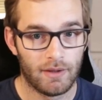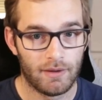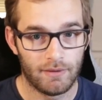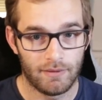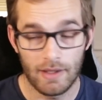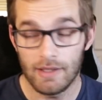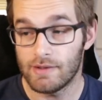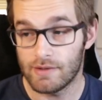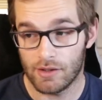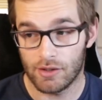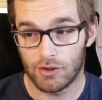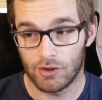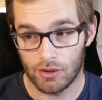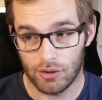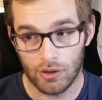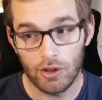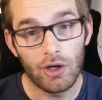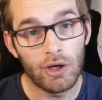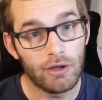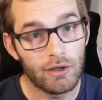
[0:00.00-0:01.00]
This
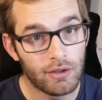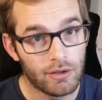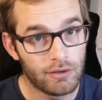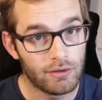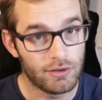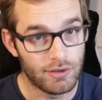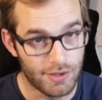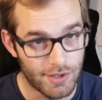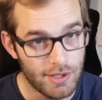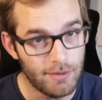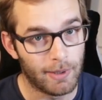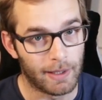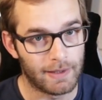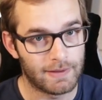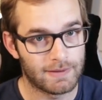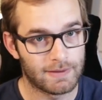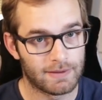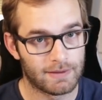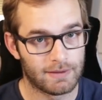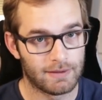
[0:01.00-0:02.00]
could do
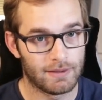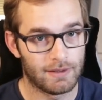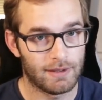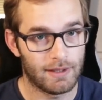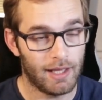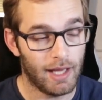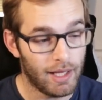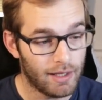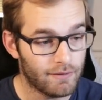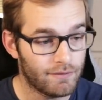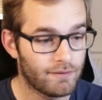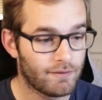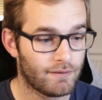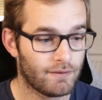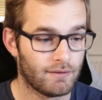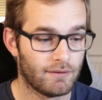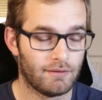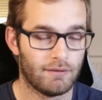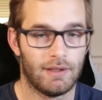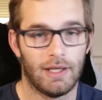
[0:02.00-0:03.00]
it if
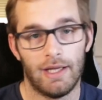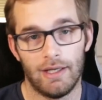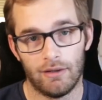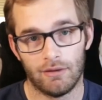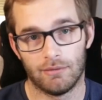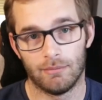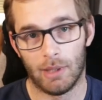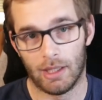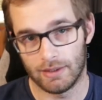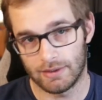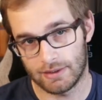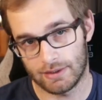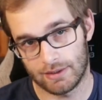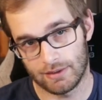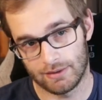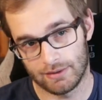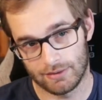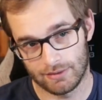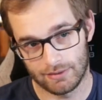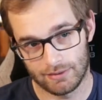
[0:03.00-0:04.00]
Elon Musk,
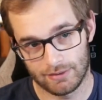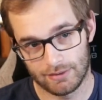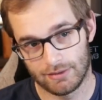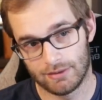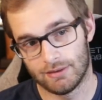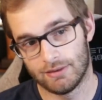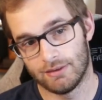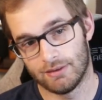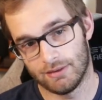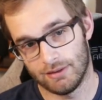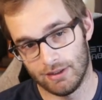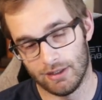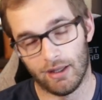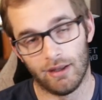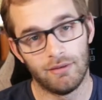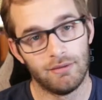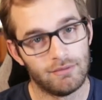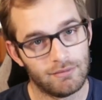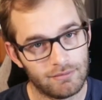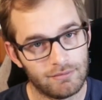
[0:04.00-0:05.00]
you
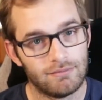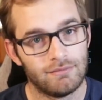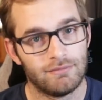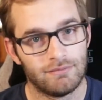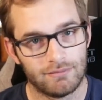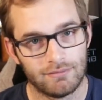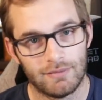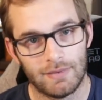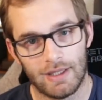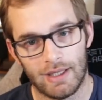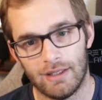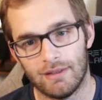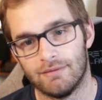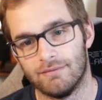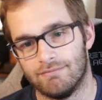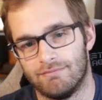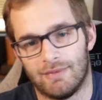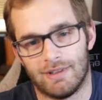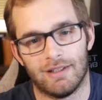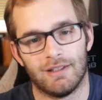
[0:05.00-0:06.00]
know,
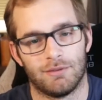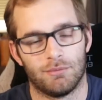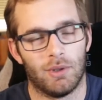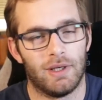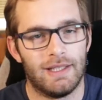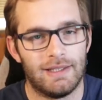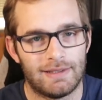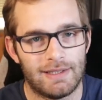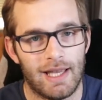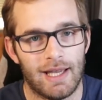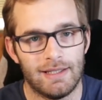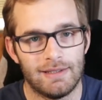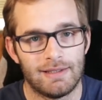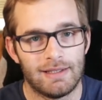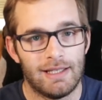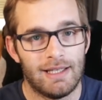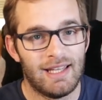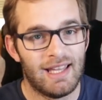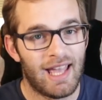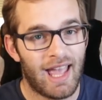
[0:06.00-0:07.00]
does what he says.
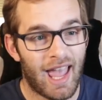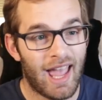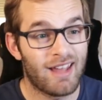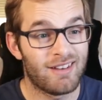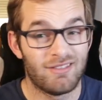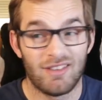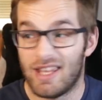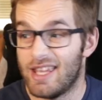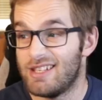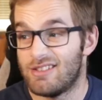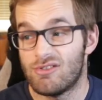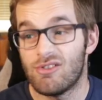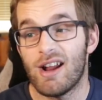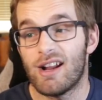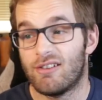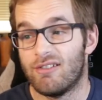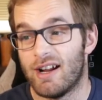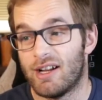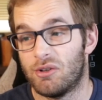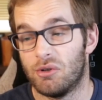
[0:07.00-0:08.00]
And his
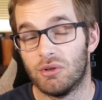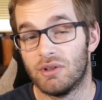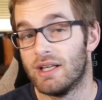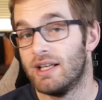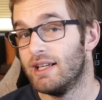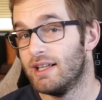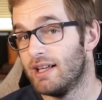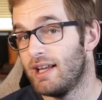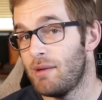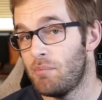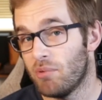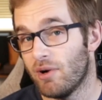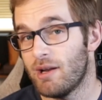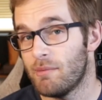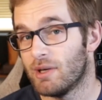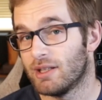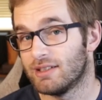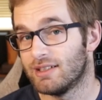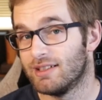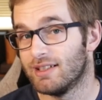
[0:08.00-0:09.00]
track record, he pretty
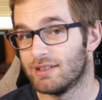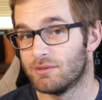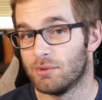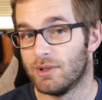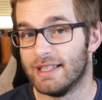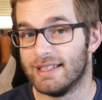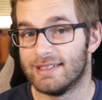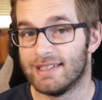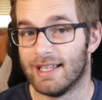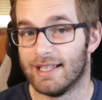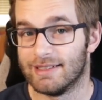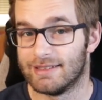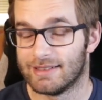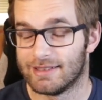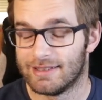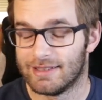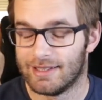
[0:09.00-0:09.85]
much does what he says.